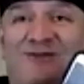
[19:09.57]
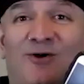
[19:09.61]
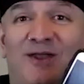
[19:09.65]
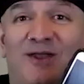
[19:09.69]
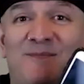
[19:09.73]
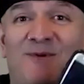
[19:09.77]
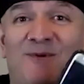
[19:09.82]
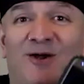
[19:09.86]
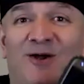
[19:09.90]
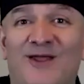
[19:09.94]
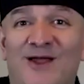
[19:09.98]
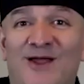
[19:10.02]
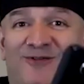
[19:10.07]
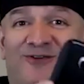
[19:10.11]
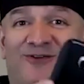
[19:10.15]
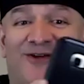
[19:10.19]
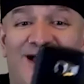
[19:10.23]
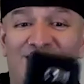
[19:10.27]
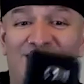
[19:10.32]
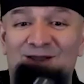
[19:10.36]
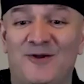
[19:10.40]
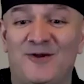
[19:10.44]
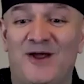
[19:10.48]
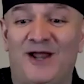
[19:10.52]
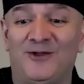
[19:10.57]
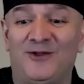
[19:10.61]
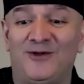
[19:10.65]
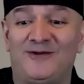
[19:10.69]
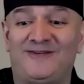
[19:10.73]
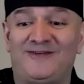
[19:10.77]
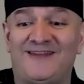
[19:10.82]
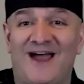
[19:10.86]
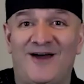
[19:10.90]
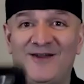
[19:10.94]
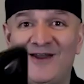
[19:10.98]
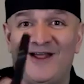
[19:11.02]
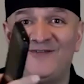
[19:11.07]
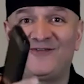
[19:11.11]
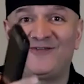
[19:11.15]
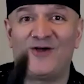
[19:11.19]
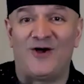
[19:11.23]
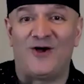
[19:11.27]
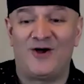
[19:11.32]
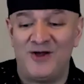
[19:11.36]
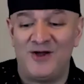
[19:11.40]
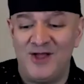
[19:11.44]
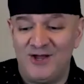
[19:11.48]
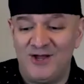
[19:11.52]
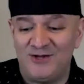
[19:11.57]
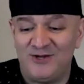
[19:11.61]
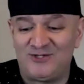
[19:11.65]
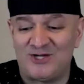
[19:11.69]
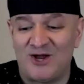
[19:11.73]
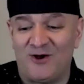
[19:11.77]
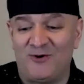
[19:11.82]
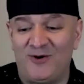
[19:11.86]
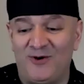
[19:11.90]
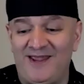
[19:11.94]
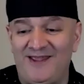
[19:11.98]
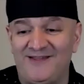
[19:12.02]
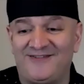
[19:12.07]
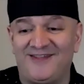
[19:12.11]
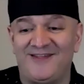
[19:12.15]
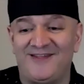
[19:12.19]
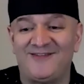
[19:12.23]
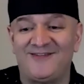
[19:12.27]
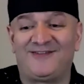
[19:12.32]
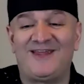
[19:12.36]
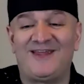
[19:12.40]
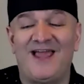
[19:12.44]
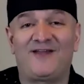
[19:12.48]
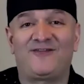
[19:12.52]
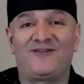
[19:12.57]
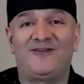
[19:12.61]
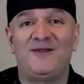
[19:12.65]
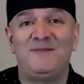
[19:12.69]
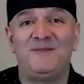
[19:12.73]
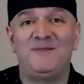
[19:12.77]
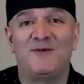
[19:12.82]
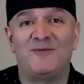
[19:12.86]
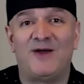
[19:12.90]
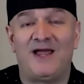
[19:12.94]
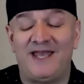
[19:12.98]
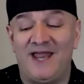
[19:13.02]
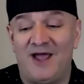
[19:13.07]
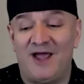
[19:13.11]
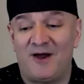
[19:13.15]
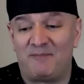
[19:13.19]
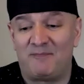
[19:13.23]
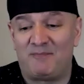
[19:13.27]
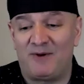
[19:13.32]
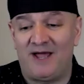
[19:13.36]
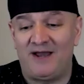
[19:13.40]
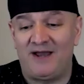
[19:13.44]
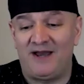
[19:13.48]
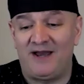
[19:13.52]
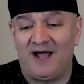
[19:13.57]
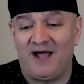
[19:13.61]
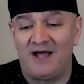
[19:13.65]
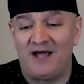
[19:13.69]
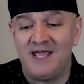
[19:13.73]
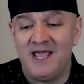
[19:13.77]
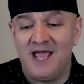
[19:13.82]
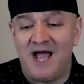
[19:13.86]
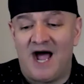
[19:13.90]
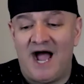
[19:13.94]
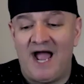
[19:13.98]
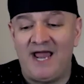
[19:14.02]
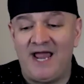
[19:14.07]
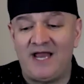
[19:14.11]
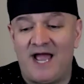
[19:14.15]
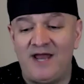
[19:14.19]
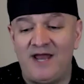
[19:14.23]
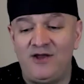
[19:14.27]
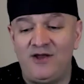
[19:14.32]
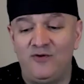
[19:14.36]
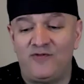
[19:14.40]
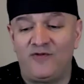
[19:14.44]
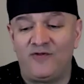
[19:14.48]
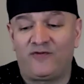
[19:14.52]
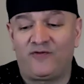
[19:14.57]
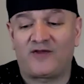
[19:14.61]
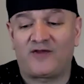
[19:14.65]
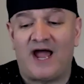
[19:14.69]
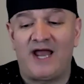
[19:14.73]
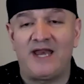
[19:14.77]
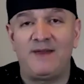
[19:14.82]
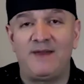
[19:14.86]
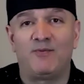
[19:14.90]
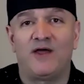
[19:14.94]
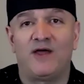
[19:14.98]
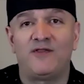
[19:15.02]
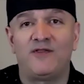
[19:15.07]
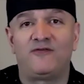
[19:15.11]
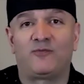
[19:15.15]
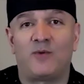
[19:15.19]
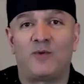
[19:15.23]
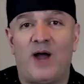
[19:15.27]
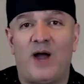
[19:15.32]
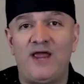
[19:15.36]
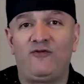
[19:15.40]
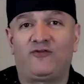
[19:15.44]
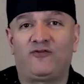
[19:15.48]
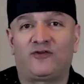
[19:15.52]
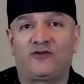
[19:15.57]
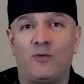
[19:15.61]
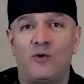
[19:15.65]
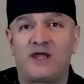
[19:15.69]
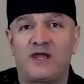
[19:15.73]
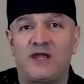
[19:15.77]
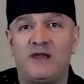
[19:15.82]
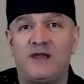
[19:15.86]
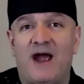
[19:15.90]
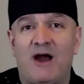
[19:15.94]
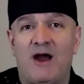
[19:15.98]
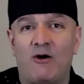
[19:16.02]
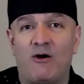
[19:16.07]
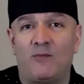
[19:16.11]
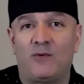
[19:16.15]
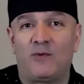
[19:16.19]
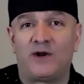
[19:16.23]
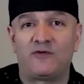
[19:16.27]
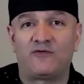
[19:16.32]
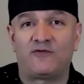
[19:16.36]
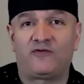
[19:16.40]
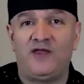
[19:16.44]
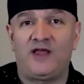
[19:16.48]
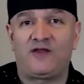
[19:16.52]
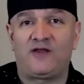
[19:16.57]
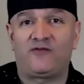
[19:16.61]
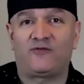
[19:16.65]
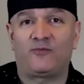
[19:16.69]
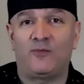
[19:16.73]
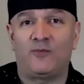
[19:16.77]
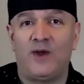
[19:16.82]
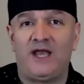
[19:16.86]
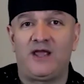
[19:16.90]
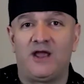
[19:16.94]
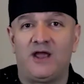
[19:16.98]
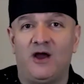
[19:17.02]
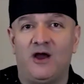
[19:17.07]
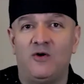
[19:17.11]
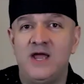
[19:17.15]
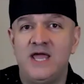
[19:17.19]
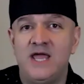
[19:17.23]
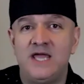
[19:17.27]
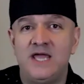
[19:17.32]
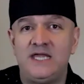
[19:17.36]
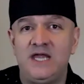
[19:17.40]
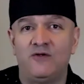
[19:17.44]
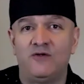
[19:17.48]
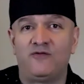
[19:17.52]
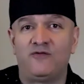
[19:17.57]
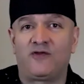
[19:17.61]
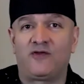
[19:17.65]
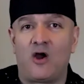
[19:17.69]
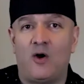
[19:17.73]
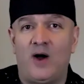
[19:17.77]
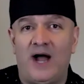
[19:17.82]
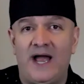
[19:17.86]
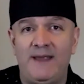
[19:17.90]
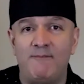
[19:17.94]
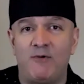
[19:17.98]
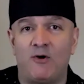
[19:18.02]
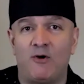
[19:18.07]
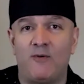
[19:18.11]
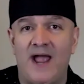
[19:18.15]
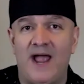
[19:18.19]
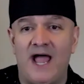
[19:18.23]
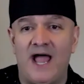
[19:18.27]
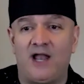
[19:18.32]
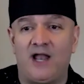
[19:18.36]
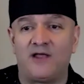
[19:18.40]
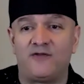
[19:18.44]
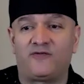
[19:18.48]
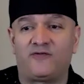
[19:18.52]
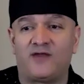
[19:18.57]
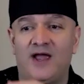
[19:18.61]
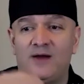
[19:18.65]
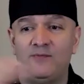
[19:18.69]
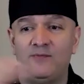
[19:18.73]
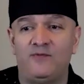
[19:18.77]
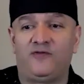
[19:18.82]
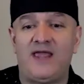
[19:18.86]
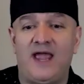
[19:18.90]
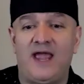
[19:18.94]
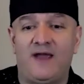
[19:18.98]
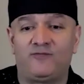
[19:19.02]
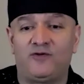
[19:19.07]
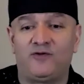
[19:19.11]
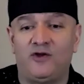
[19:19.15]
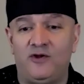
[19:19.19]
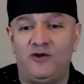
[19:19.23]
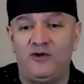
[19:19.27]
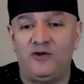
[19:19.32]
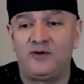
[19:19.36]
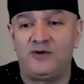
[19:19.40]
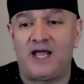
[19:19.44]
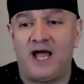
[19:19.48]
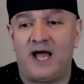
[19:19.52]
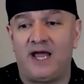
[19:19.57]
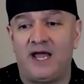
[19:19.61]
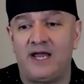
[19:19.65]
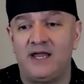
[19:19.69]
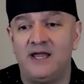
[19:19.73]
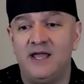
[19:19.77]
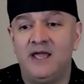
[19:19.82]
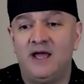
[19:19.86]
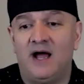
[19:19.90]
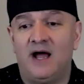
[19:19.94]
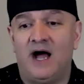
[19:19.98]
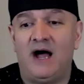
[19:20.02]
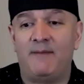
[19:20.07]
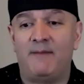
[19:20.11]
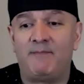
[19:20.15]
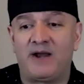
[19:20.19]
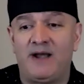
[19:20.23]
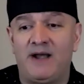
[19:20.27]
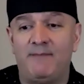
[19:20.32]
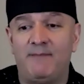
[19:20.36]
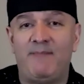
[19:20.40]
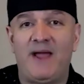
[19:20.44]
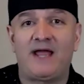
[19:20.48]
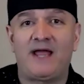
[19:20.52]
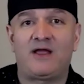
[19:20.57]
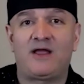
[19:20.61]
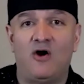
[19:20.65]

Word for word: him earlier I was talking to. Him, I looked down and I saw Joey is, is texting me right now. But uh, I I knew the Scotti brothers. I used to work at Power 106 Radio years ago. I'm Morales. I was the afternoon guy. Uh, but Where I'm back. Where was